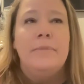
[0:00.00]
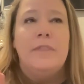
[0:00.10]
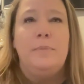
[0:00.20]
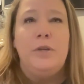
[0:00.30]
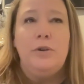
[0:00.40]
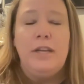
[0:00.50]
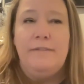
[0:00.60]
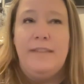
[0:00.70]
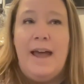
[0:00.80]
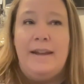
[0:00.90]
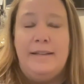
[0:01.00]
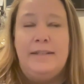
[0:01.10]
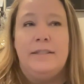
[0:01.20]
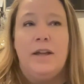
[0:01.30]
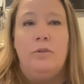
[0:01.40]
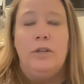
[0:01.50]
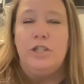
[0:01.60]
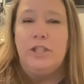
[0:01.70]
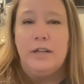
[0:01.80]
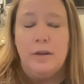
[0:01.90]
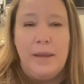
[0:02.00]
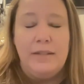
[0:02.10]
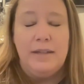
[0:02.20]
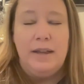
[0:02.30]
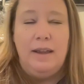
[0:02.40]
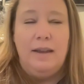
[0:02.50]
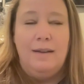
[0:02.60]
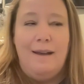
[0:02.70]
The beauty of that is not only is she an amazing